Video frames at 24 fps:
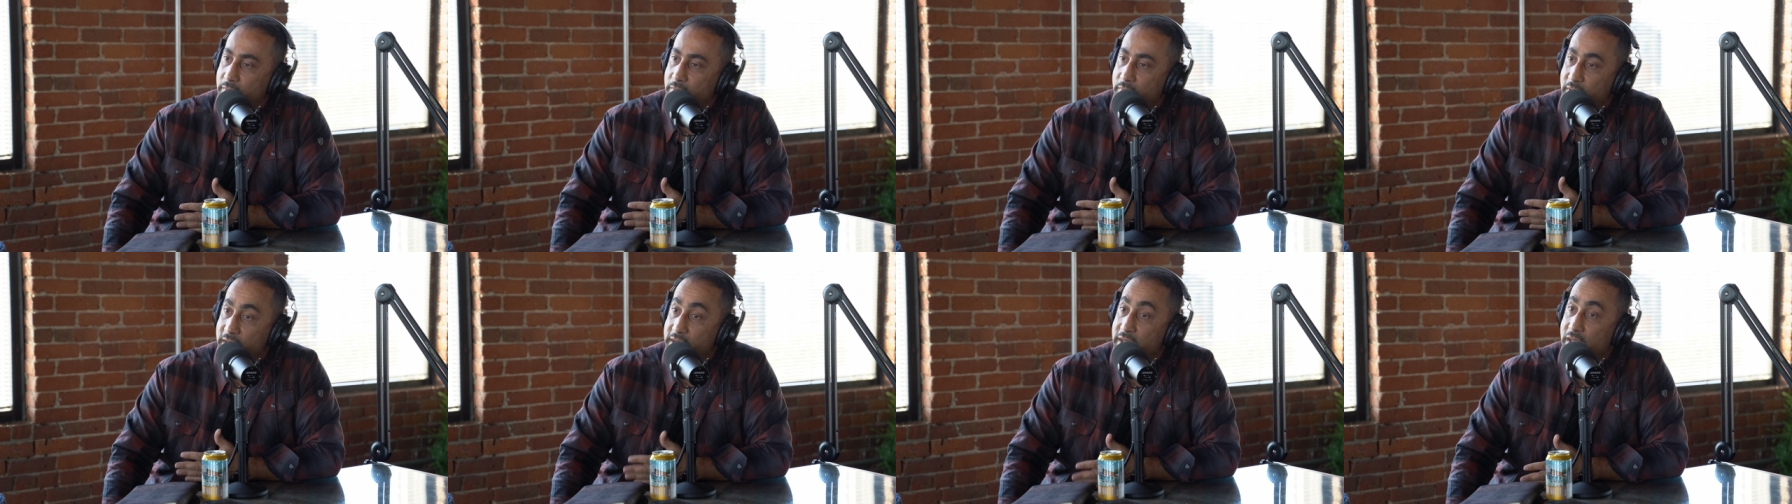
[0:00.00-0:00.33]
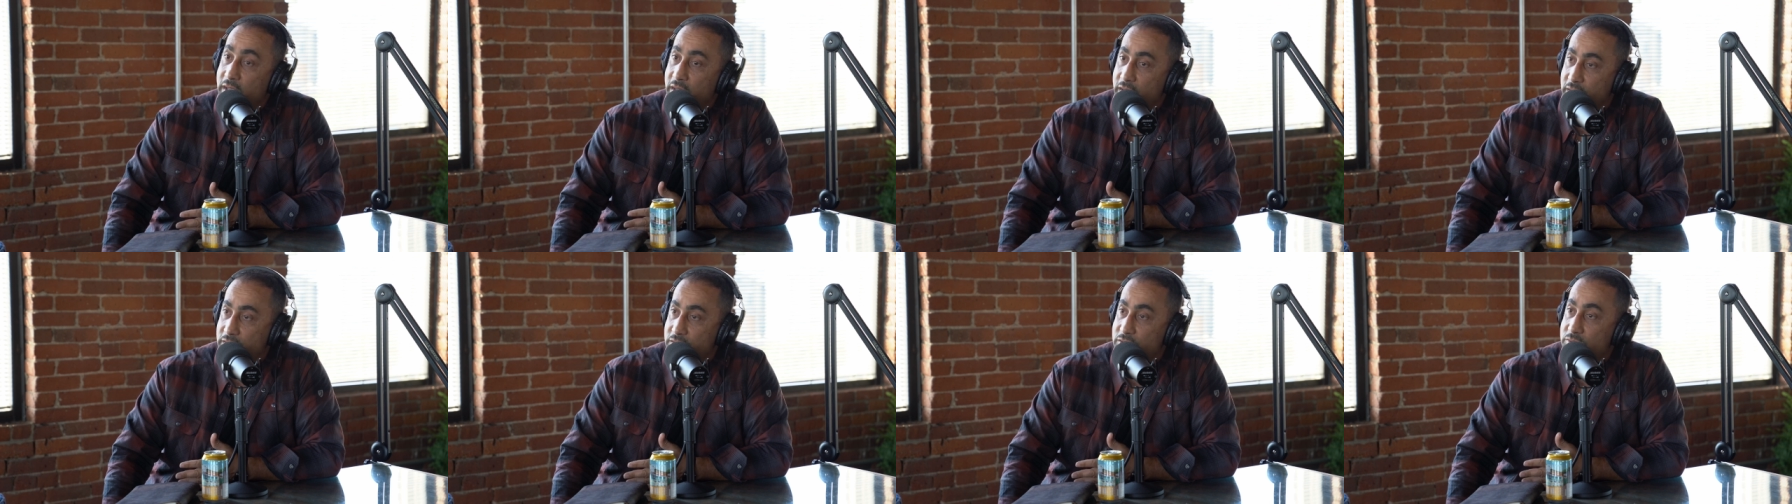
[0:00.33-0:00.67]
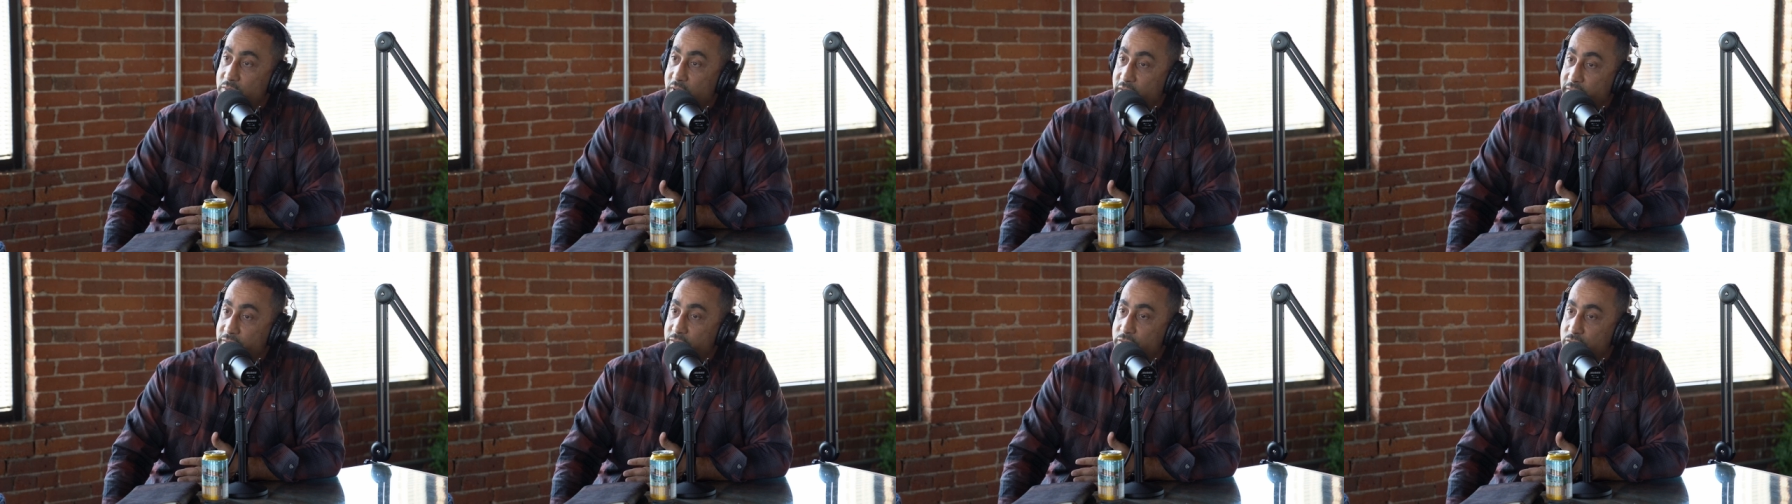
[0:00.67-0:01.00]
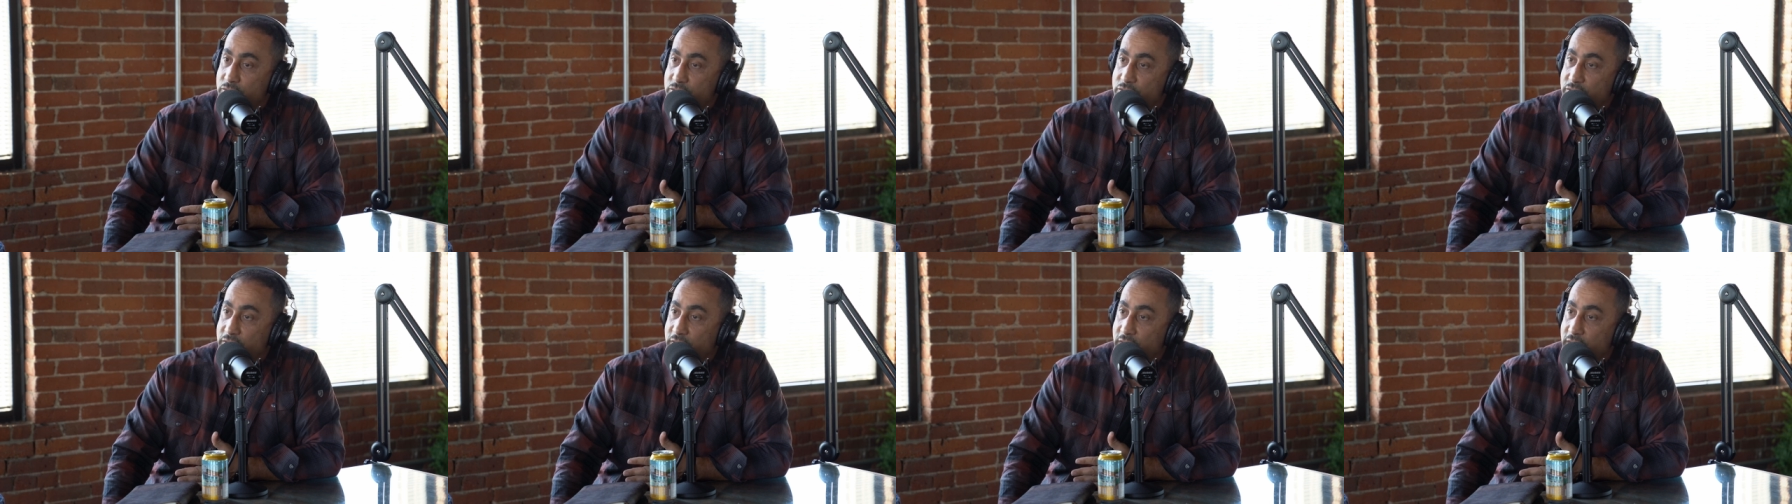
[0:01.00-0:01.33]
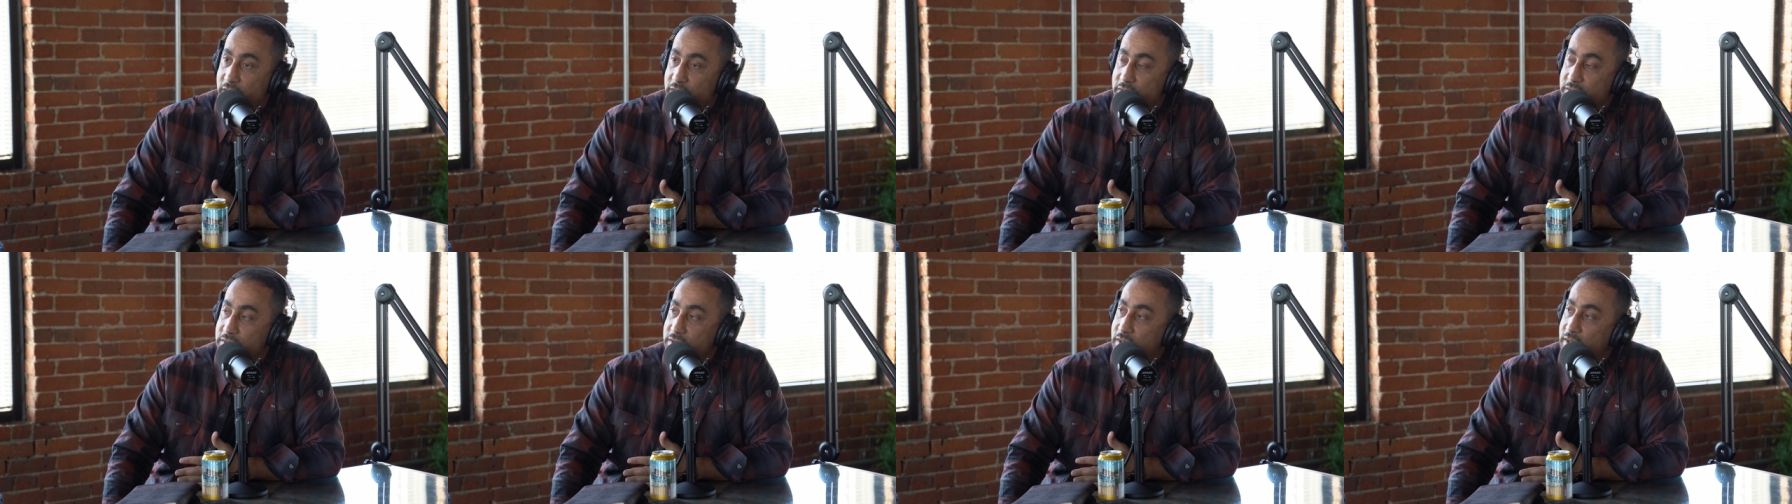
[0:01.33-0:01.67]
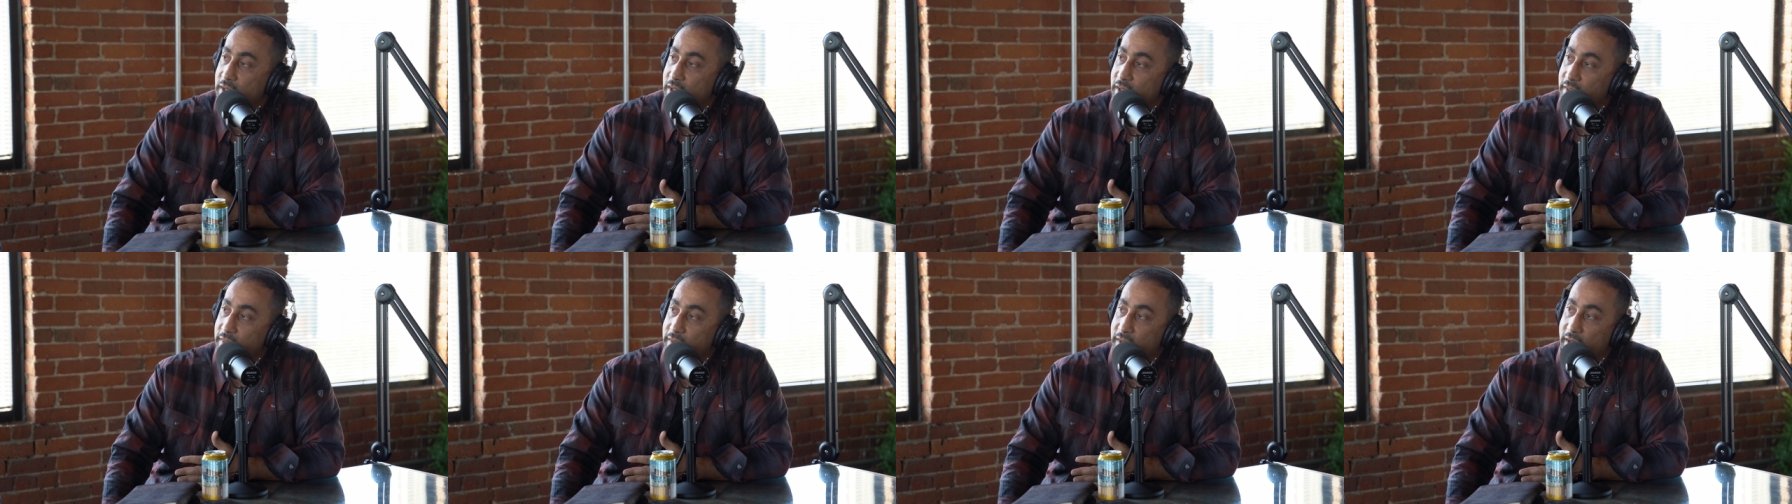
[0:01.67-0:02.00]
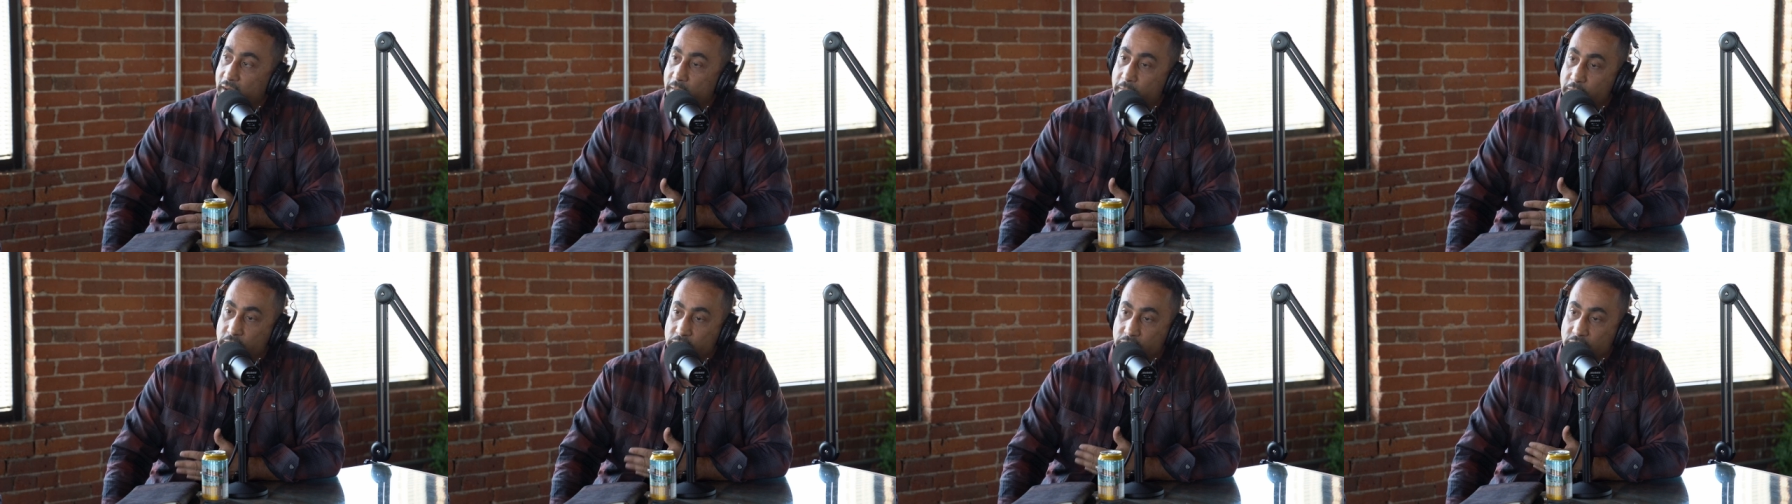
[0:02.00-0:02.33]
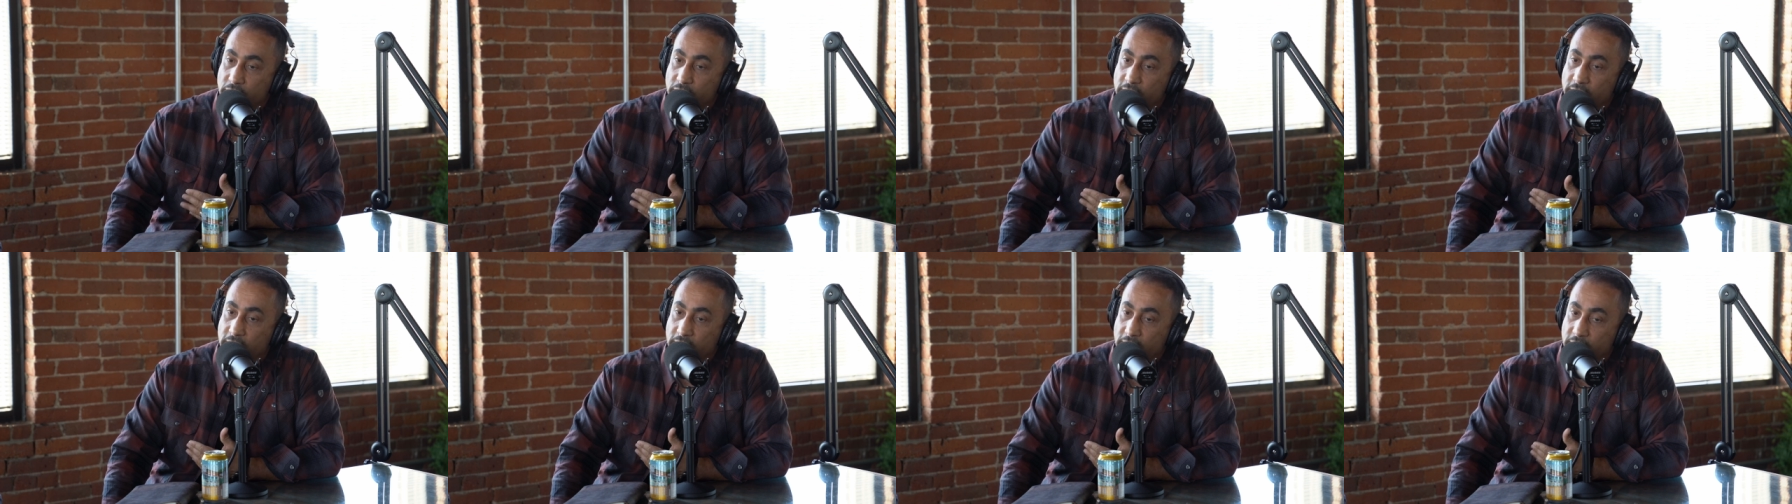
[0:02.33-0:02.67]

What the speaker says: my kids, my future kids, the opportunity